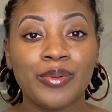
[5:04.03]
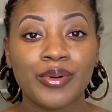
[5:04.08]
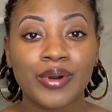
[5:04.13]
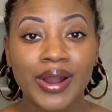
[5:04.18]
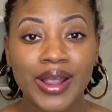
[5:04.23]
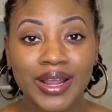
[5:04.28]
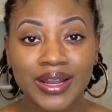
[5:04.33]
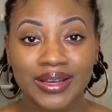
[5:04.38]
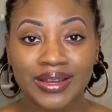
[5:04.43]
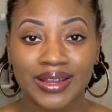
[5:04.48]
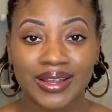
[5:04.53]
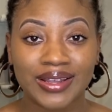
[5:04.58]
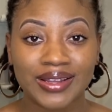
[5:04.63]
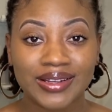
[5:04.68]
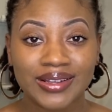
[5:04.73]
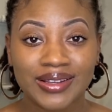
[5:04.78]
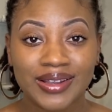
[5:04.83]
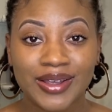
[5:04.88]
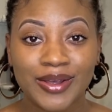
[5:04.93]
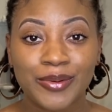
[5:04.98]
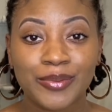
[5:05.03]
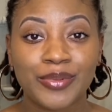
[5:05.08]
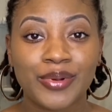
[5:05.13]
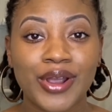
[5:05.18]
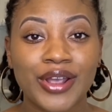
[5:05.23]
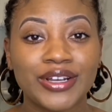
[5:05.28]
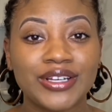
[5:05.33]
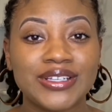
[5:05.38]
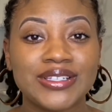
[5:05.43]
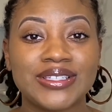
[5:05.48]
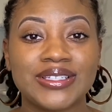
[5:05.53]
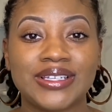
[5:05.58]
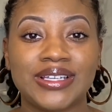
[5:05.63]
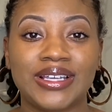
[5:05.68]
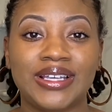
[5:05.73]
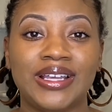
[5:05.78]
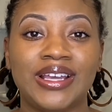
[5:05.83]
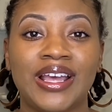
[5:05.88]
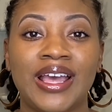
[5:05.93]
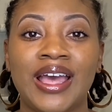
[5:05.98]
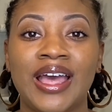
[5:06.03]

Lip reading: pregnant, pregnancy